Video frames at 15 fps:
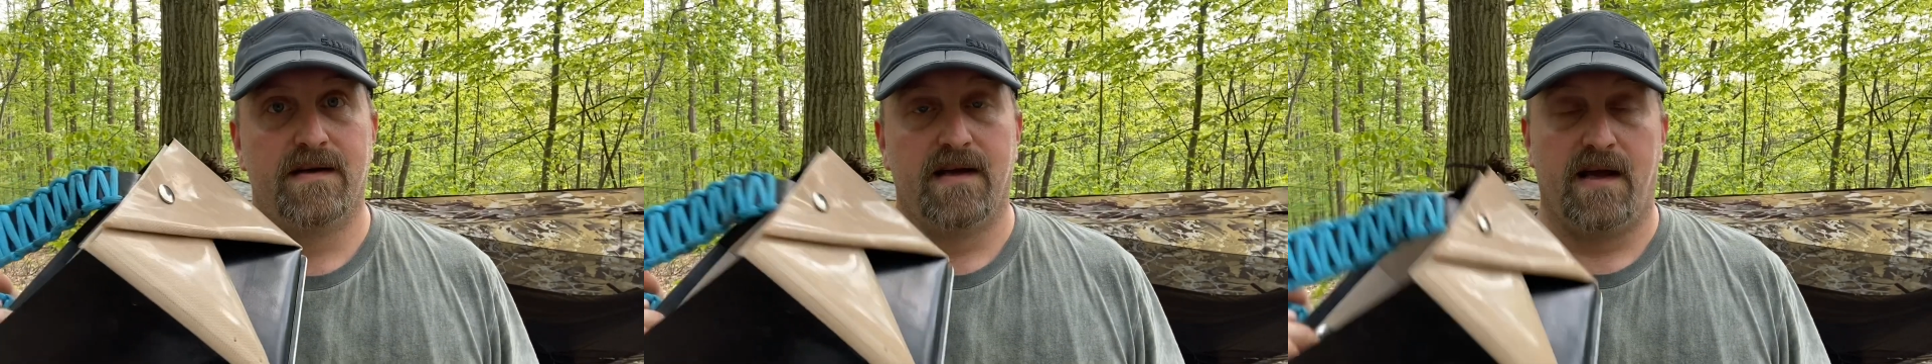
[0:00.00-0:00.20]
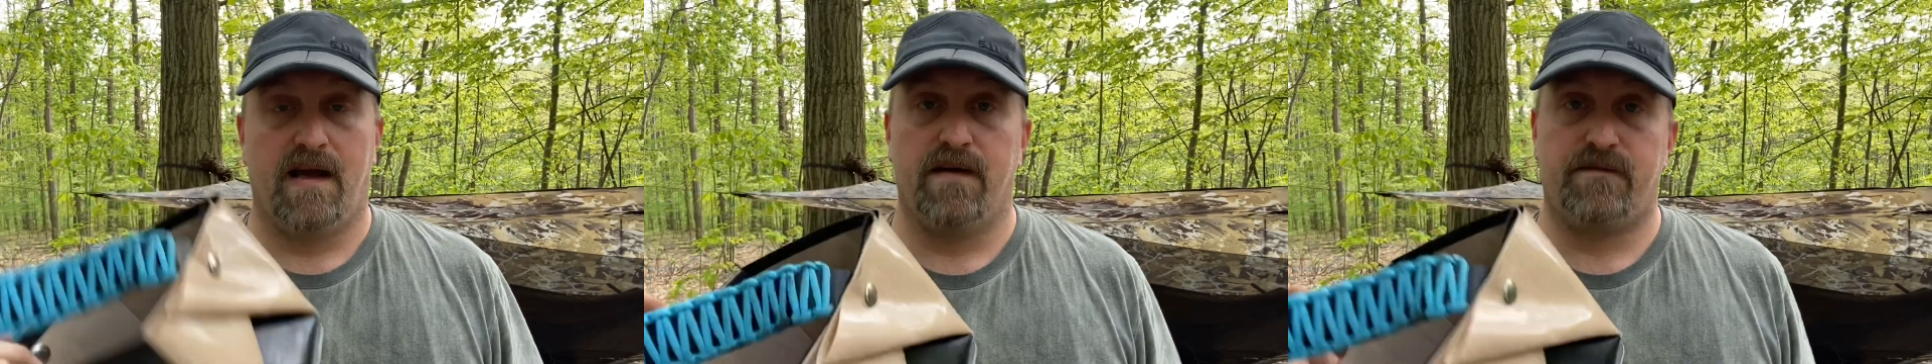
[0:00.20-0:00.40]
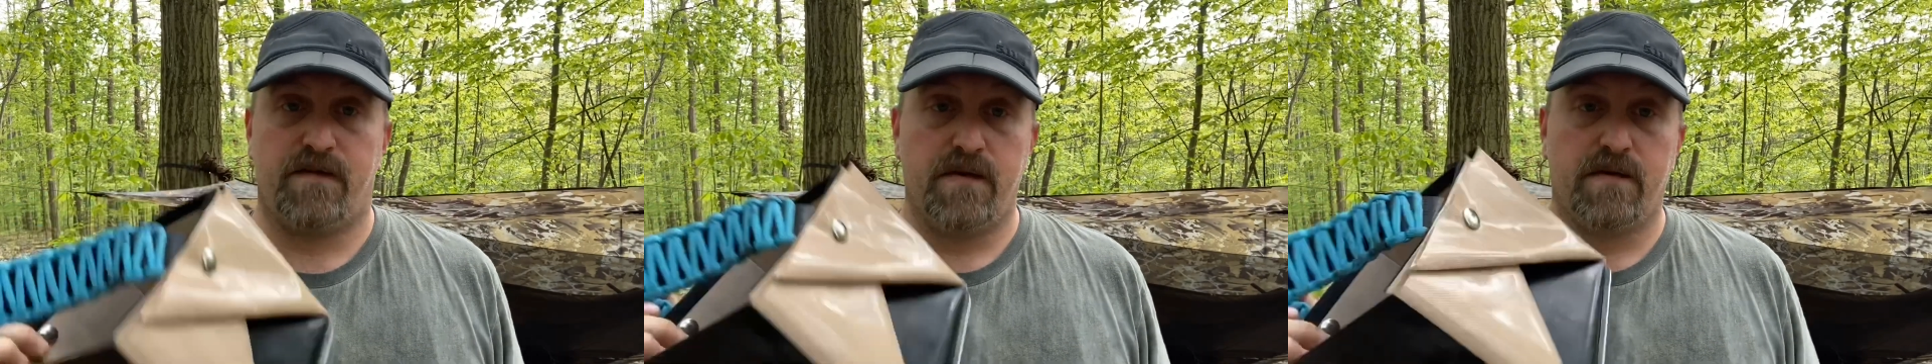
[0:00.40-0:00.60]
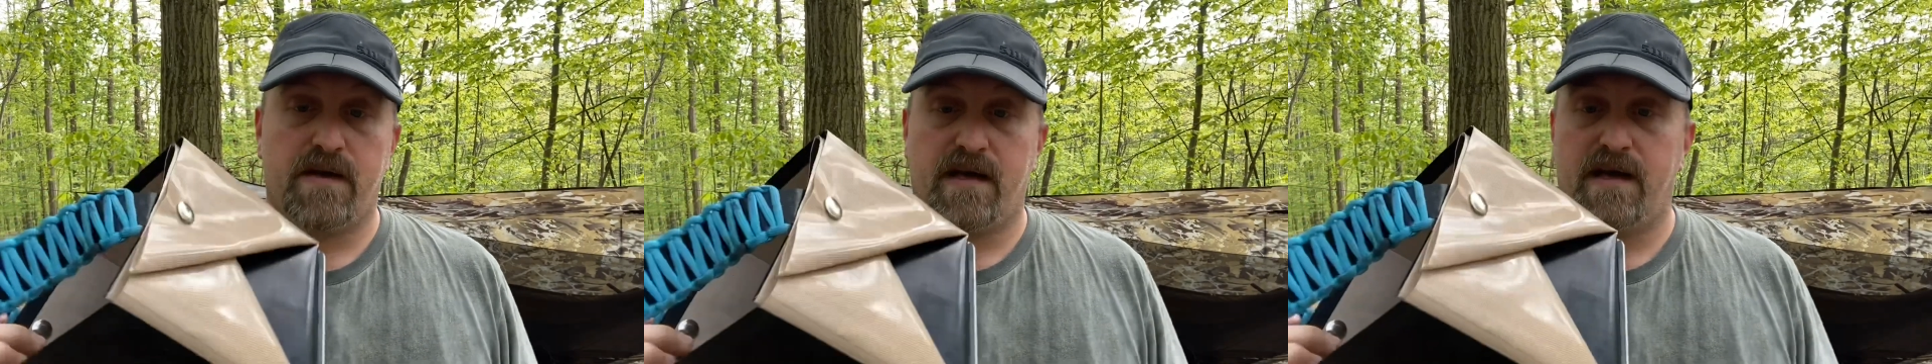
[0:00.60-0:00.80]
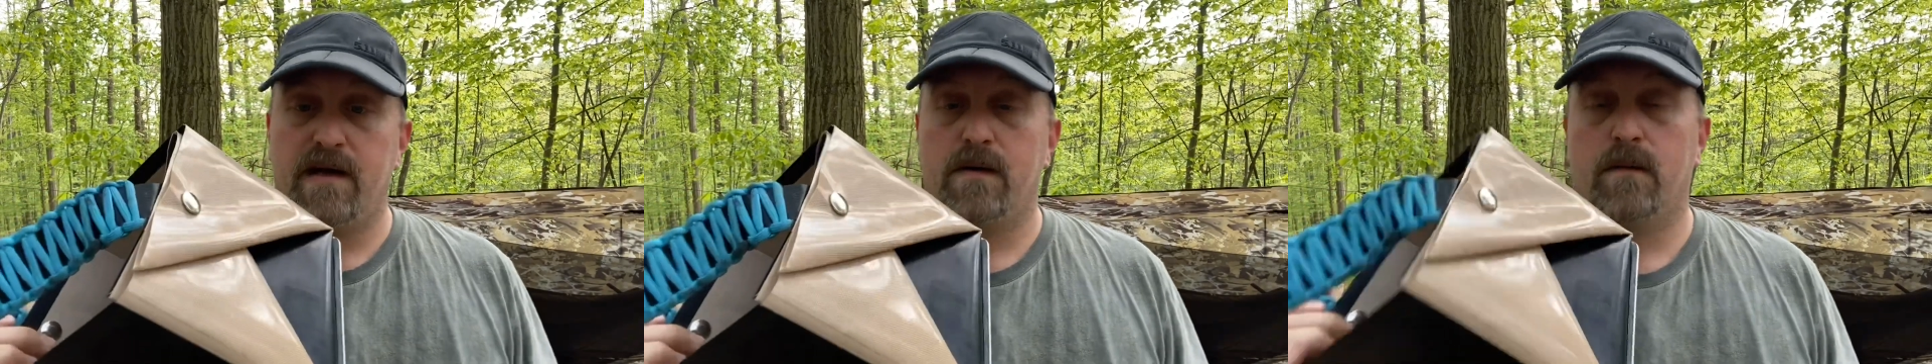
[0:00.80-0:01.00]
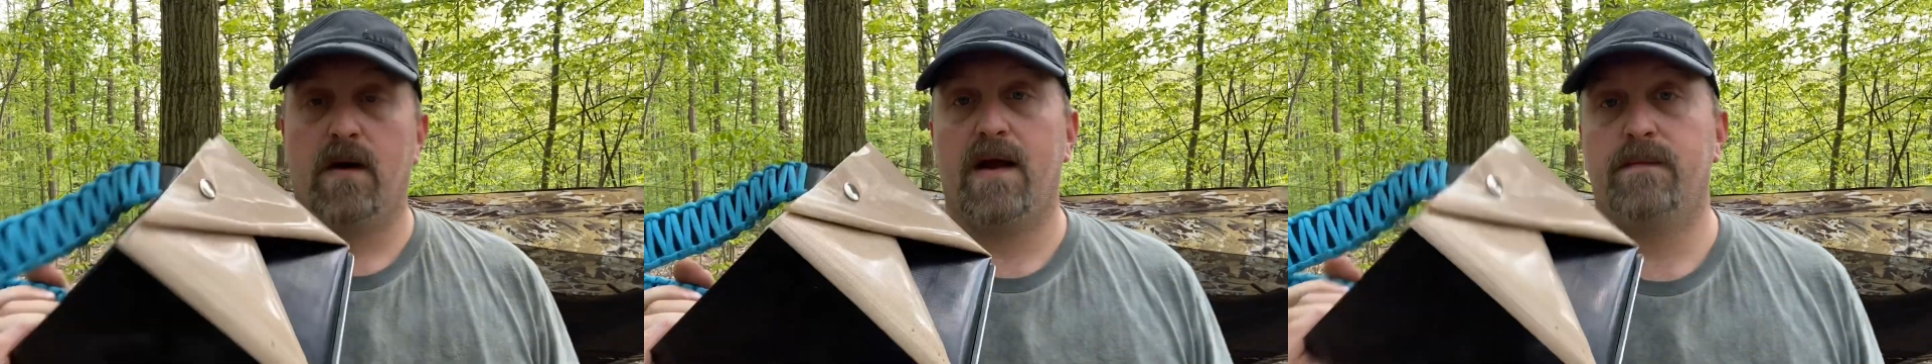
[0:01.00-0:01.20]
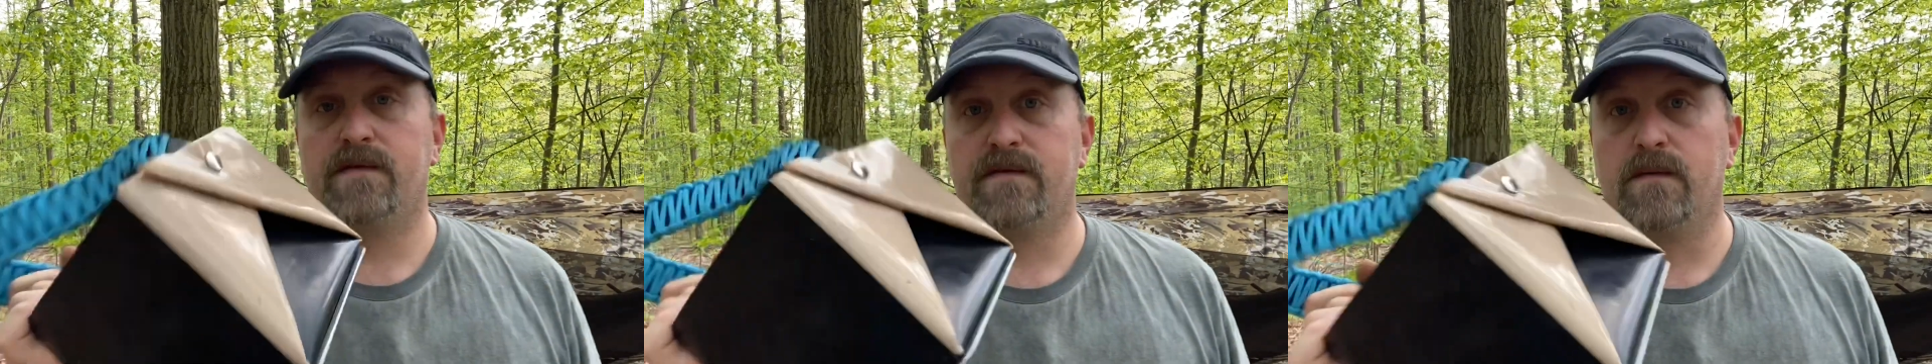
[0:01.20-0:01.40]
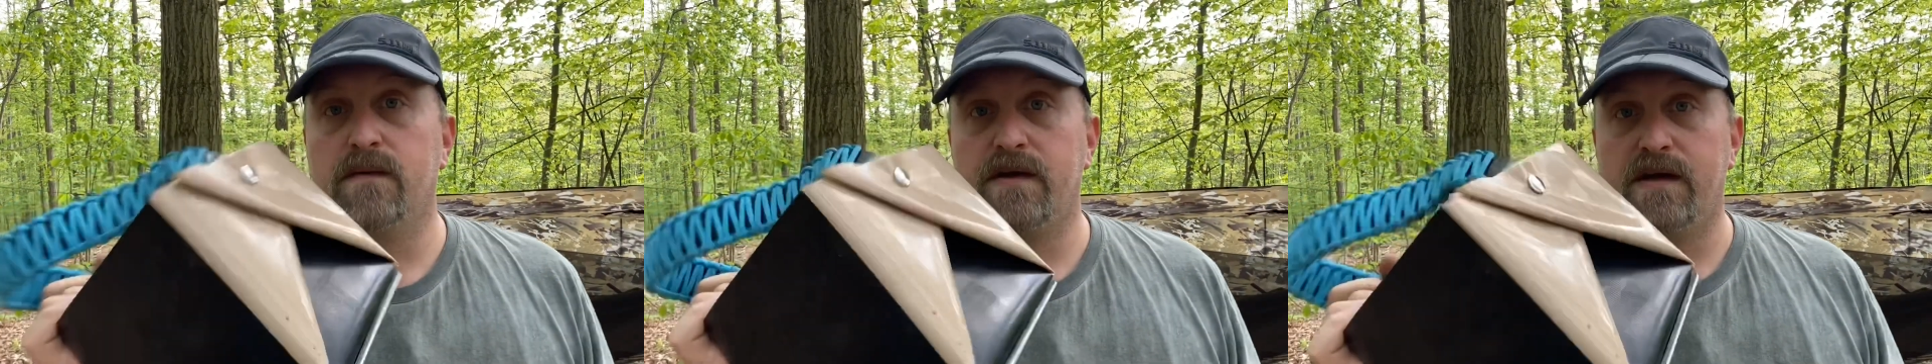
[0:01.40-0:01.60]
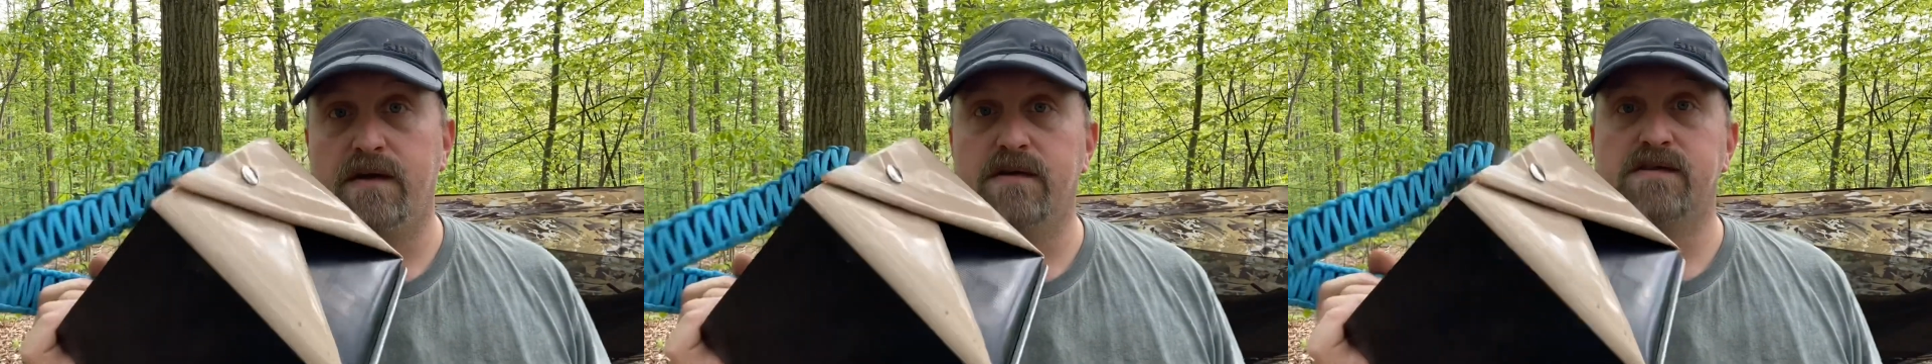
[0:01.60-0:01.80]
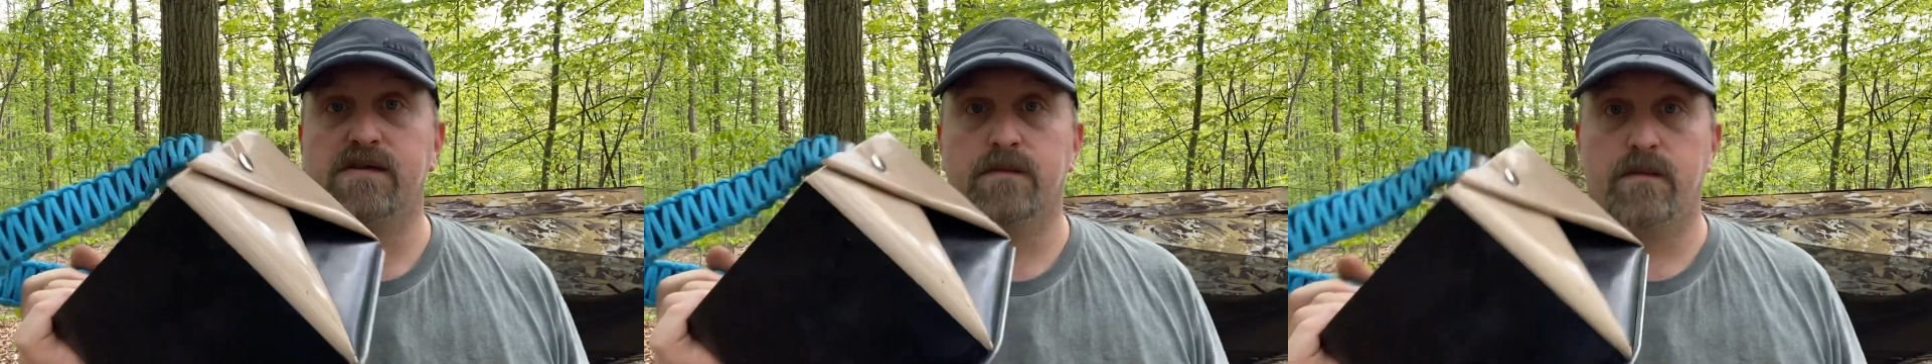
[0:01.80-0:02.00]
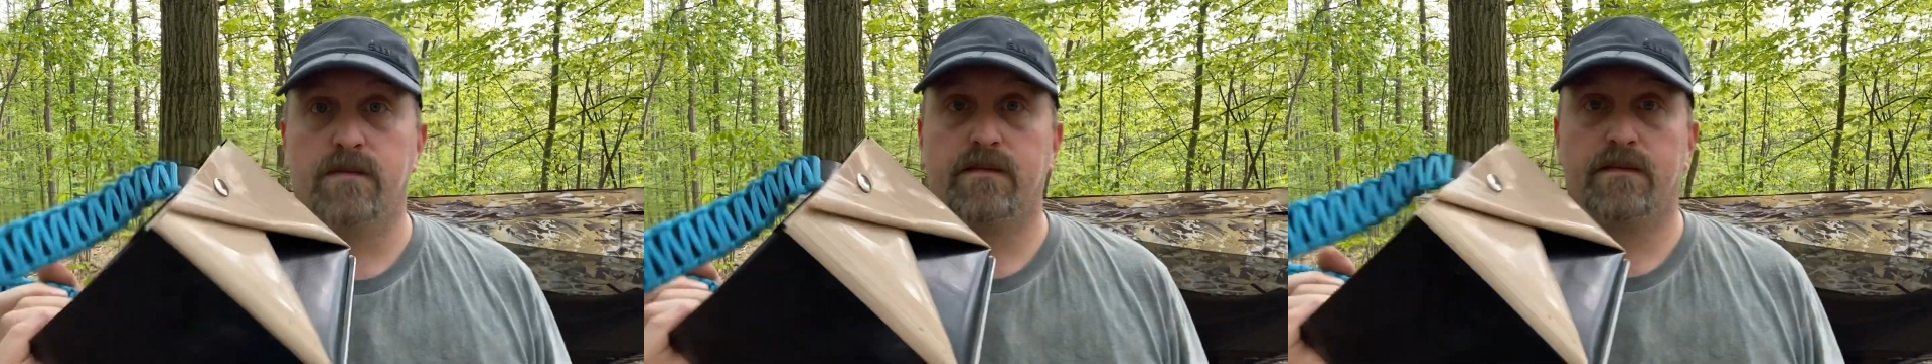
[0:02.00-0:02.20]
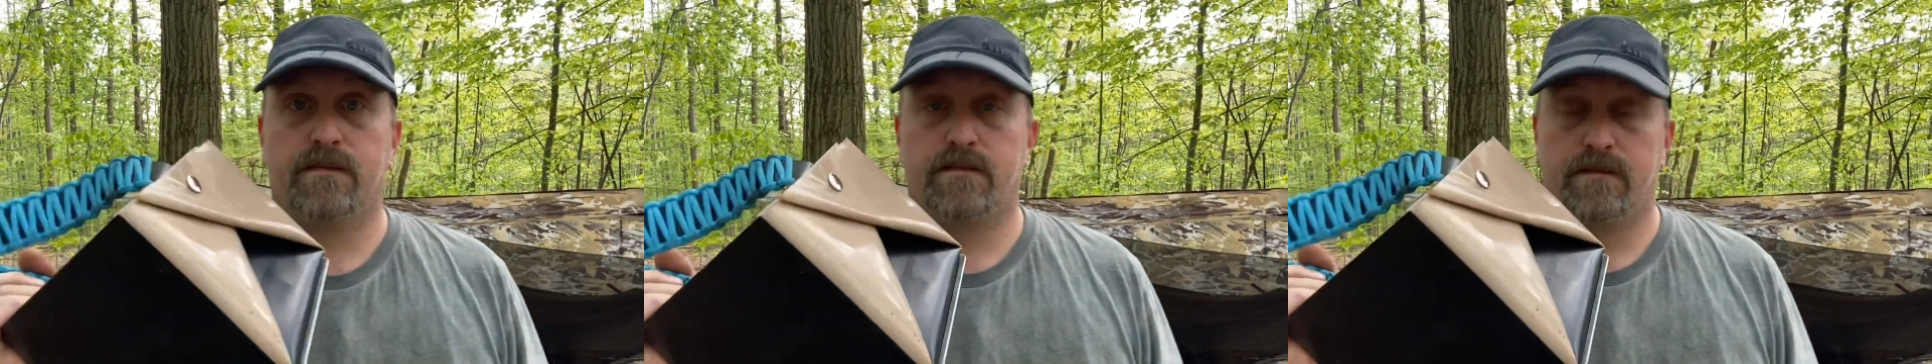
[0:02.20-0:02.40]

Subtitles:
If you could get away with only using